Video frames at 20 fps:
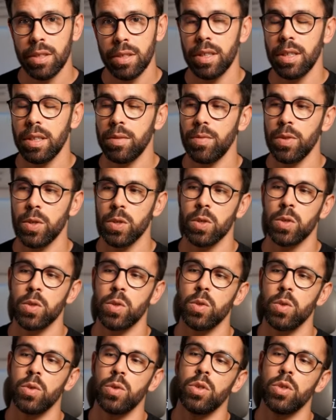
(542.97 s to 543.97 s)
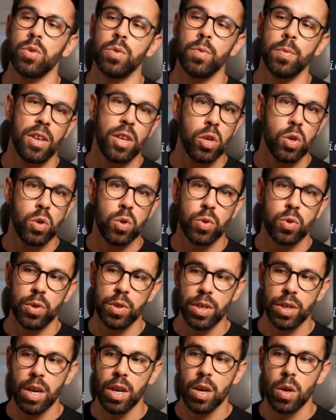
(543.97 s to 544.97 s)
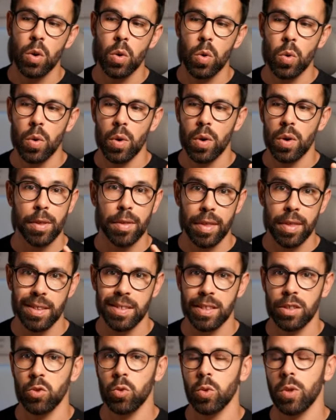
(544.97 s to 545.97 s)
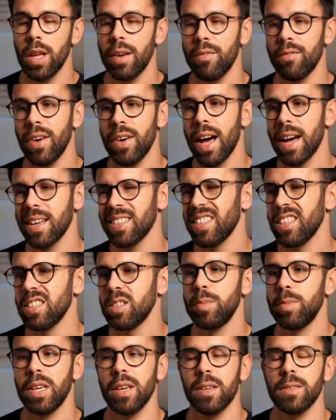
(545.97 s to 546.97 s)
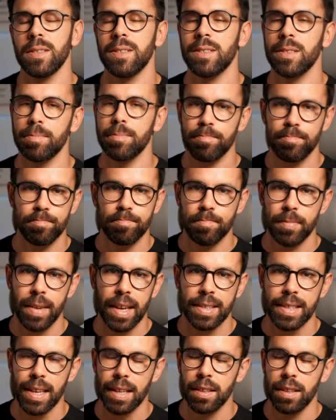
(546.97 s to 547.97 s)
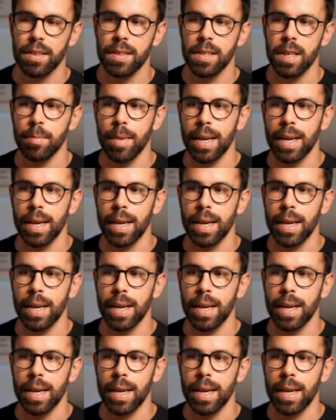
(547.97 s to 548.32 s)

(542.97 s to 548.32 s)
in Visual Studio, you know the things that you will have access because it's exactly the same